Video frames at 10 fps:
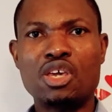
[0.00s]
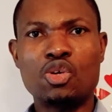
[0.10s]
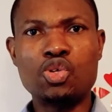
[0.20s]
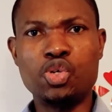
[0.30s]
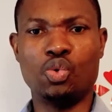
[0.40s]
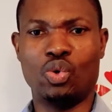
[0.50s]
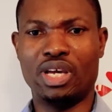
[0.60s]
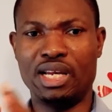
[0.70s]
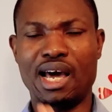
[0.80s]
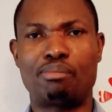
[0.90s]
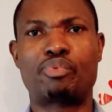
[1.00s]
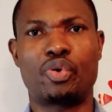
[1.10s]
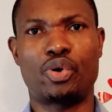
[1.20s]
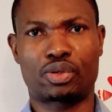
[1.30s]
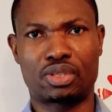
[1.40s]
you in that
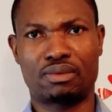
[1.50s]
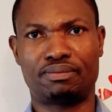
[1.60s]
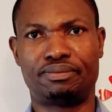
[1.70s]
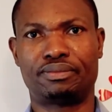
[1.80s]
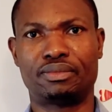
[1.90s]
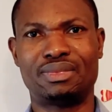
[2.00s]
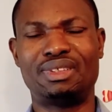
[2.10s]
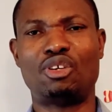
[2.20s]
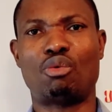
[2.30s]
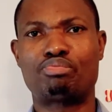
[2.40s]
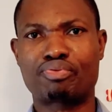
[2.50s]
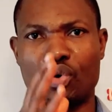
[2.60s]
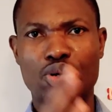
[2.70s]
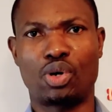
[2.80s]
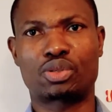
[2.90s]
product. Your
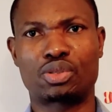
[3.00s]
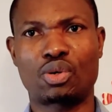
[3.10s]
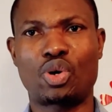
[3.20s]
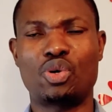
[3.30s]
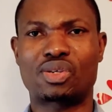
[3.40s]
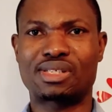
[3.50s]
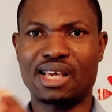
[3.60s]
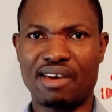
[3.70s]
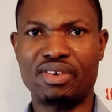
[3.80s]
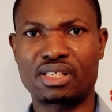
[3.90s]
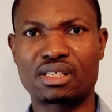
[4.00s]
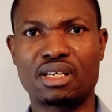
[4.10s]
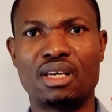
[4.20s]
product or your service